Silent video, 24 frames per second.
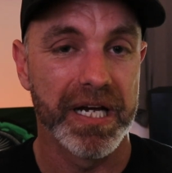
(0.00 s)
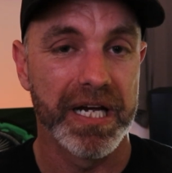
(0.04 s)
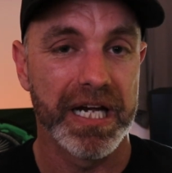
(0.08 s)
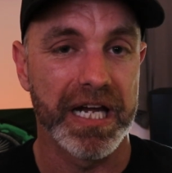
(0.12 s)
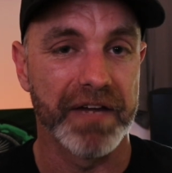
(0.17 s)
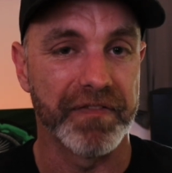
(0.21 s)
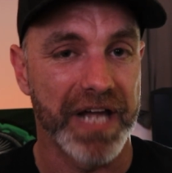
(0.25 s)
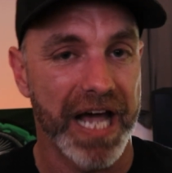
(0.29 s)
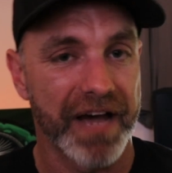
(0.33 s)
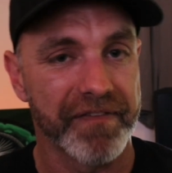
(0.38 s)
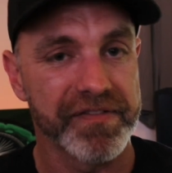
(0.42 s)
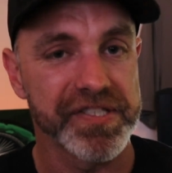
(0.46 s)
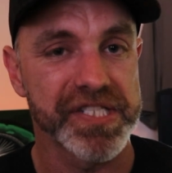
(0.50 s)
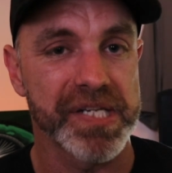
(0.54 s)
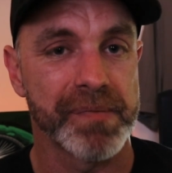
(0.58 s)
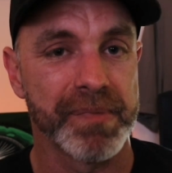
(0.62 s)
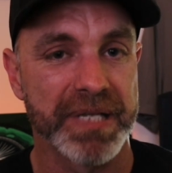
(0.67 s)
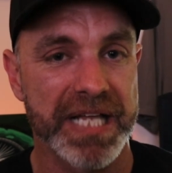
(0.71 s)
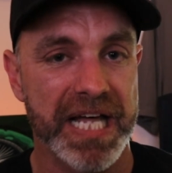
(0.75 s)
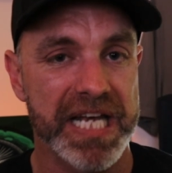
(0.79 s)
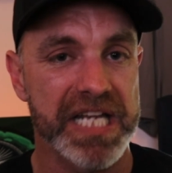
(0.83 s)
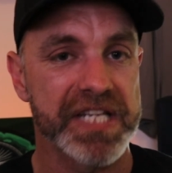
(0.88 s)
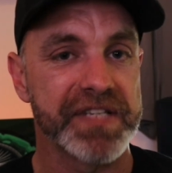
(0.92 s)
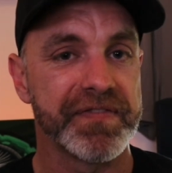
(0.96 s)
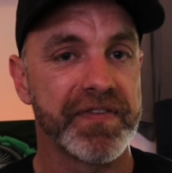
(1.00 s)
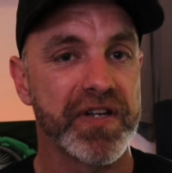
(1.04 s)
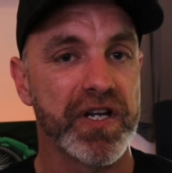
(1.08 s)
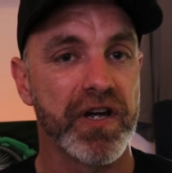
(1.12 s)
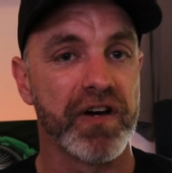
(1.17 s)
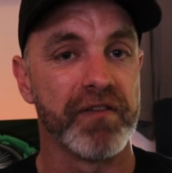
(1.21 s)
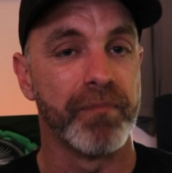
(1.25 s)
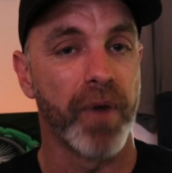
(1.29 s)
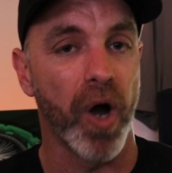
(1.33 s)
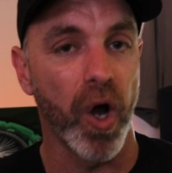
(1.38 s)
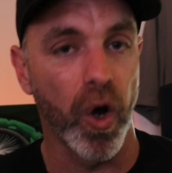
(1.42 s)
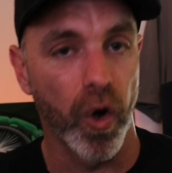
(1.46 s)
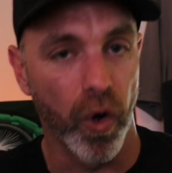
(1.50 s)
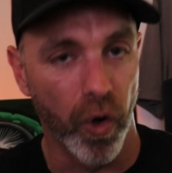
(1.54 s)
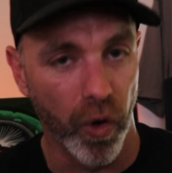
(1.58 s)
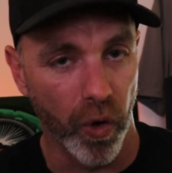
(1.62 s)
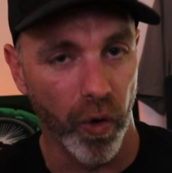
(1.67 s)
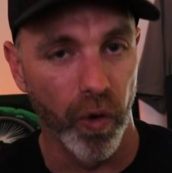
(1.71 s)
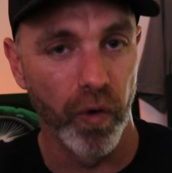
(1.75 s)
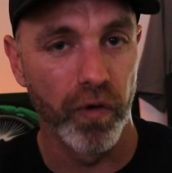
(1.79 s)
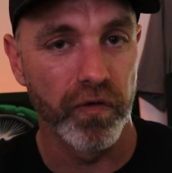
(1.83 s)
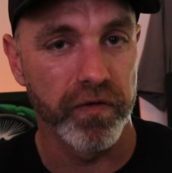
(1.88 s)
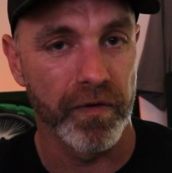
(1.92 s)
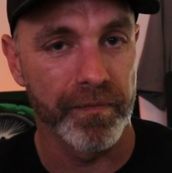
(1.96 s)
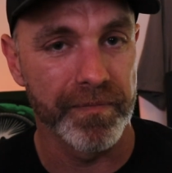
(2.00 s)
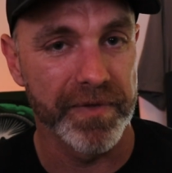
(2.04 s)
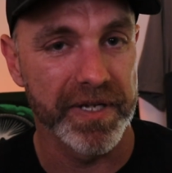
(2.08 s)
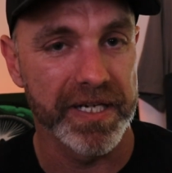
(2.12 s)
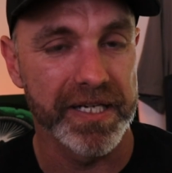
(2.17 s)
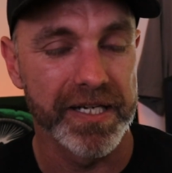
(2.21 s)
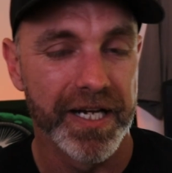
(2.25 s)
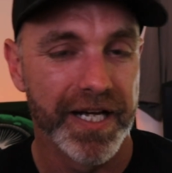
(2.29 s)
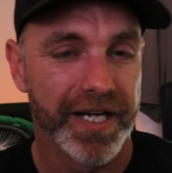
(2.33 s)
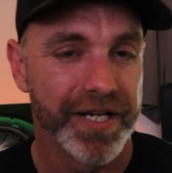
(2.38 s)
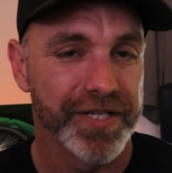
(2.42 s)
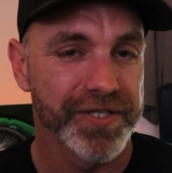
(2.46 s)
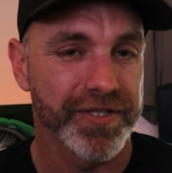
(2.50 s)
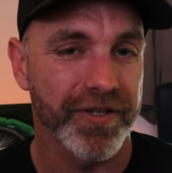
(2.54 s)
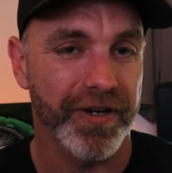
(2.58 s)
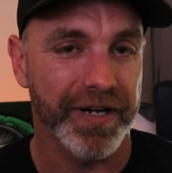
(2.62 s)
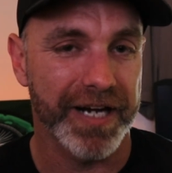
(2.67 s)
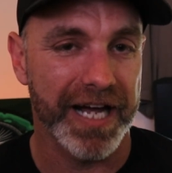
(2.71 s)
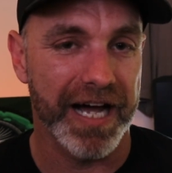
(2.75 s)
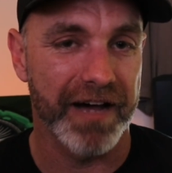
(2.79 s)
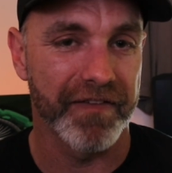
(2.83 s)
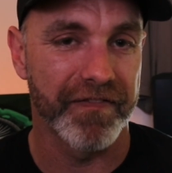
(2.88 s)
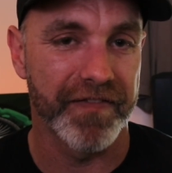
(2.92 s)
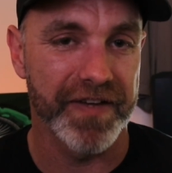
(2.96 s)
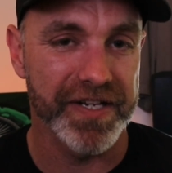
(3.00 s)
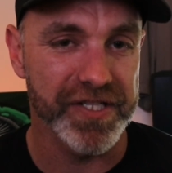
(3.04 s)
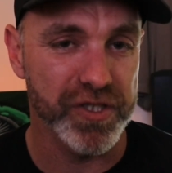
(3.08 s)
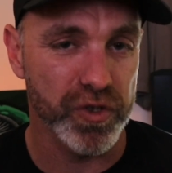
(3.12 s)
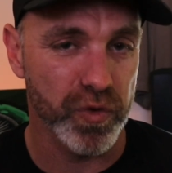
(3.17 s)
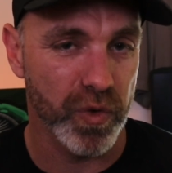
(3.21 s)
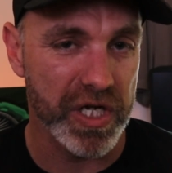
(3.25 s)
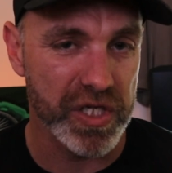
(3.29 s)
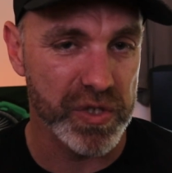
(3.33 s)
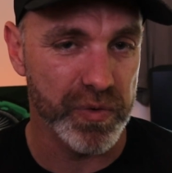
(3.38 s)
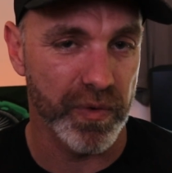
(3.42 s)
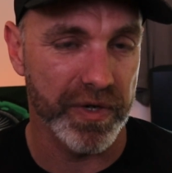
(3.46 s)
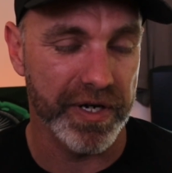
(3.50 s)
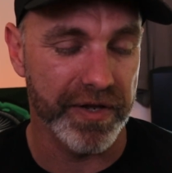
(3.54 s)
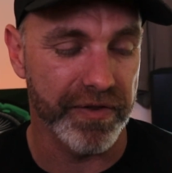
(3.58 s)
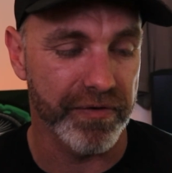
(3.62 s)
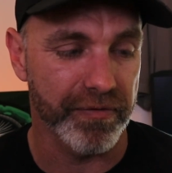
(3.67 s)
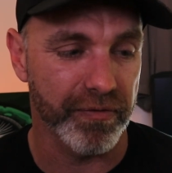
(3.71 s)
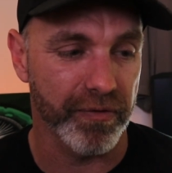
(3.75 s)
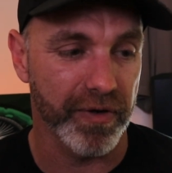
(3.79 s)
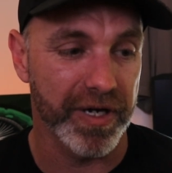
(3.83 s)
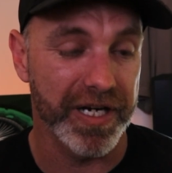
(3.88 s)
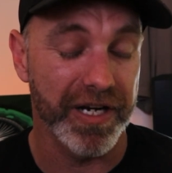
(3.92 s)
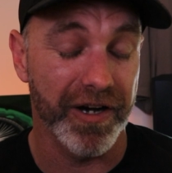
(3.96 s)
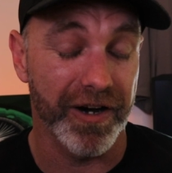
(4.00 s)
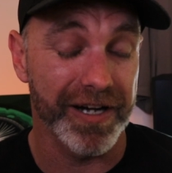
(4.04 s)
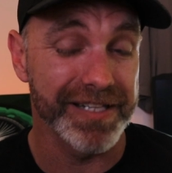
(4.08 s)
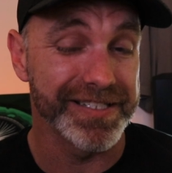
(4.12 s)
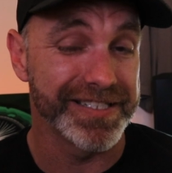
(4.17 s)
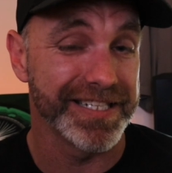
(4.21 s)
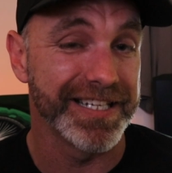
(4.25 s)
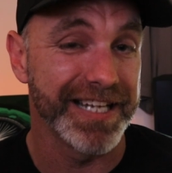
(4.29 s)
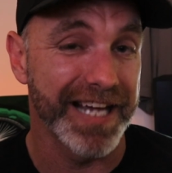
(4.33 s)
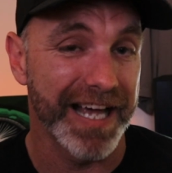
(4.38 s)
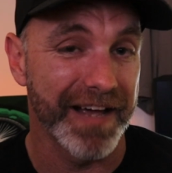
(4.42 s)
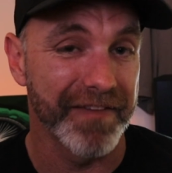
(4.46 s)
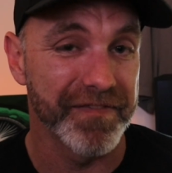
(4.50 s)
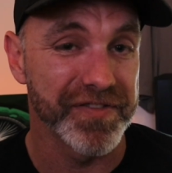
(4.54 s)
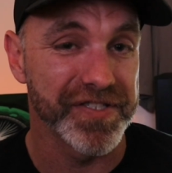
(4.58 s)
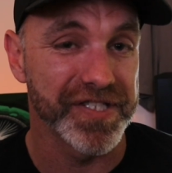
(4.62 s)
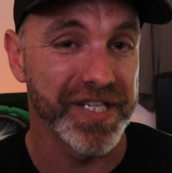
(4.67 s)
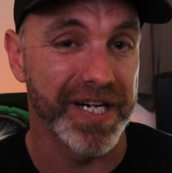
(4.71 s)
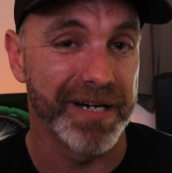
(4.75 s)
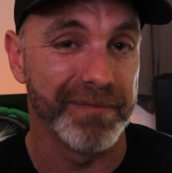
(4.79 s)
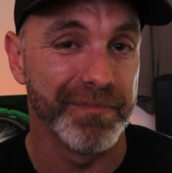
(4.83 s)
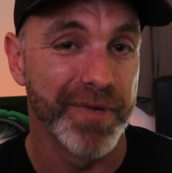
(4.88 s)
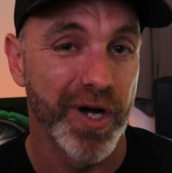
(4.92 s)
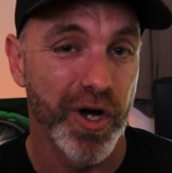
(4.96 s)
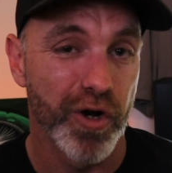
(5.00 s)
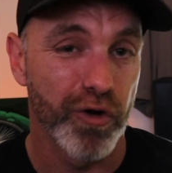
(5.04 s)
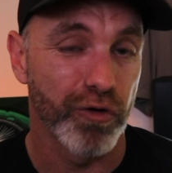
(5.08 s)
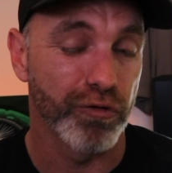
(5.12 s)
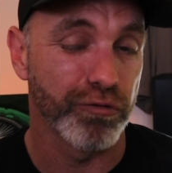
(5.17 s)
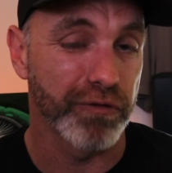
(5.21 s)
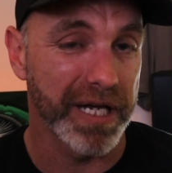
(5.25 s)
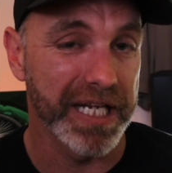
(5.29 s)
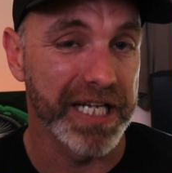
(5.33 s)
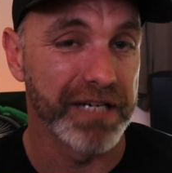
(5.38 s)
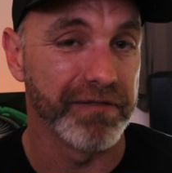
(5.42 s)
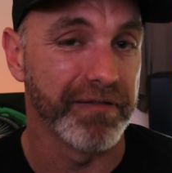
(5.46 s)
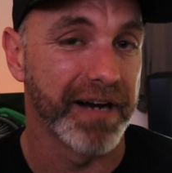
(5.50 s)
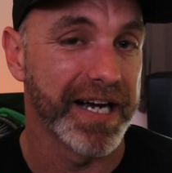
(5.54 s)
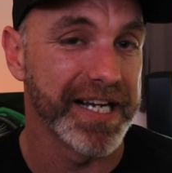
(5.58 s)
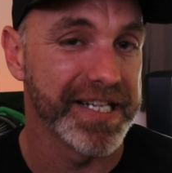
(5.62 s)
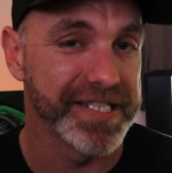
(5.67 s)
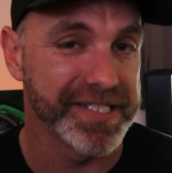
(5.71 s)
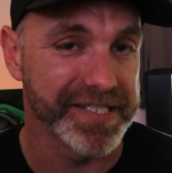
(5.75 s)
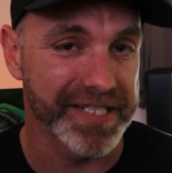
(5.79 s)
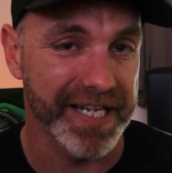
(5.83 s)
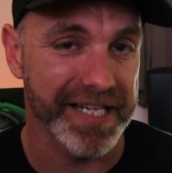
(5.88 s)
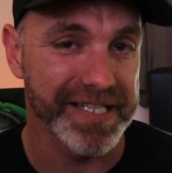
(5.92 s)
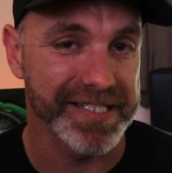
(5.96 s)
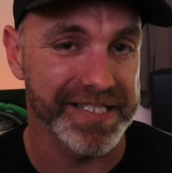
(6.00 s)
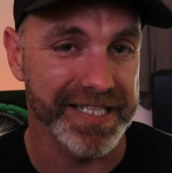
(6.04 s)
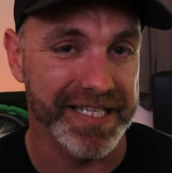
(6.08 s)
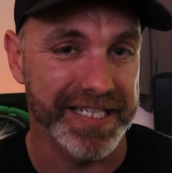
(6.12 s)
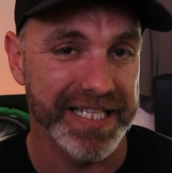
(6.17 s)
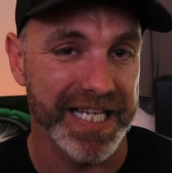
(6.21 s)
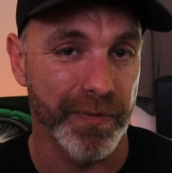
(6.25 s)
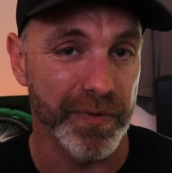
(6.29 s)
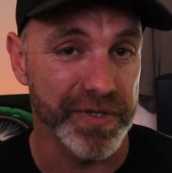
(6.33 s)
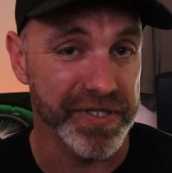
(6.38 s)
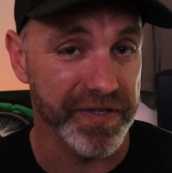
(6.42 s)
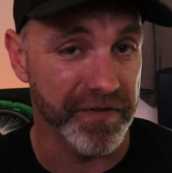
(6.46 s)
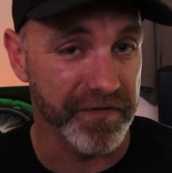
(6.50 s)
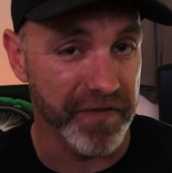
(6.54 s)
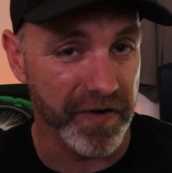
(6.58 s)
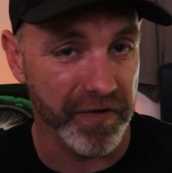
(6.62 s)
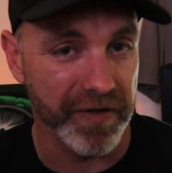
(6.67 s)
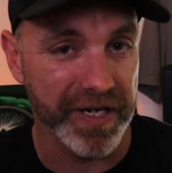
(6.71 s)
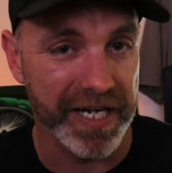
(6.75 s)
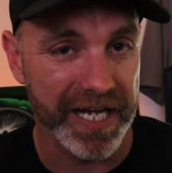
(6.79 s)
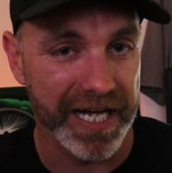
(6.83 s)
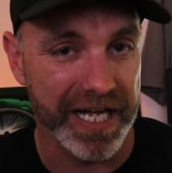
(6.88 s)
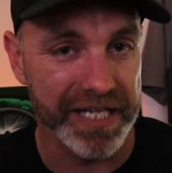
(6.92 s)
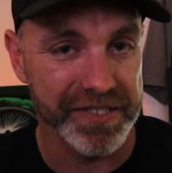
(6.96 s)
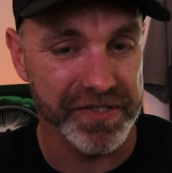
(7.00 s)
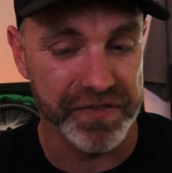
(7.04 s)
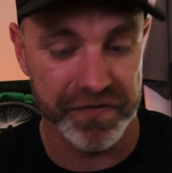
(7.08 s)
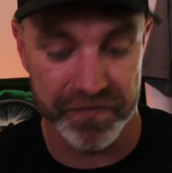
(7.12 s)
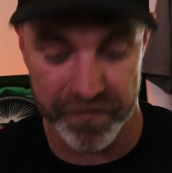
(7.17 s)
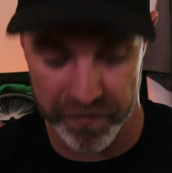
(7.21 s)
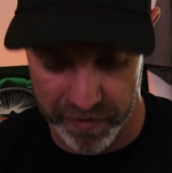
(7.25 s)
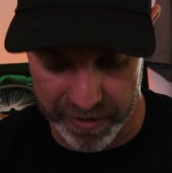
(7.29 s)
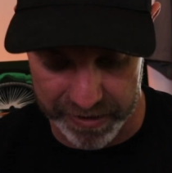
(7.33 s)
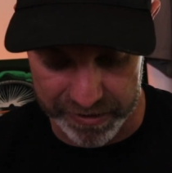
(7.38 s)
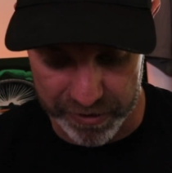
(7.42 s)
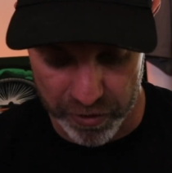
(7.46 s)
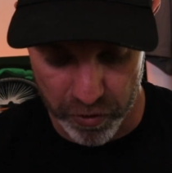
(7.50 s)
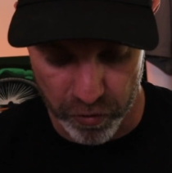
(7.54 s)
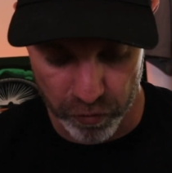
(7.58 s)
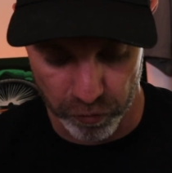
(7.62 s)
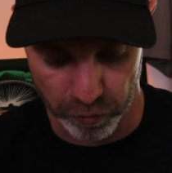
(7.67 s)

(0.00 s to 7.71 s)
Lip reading: If you haven't seen my latest video of my haul from the Slot Car Fest 2023, I did have some rally raid sets in there, which are very hard to find.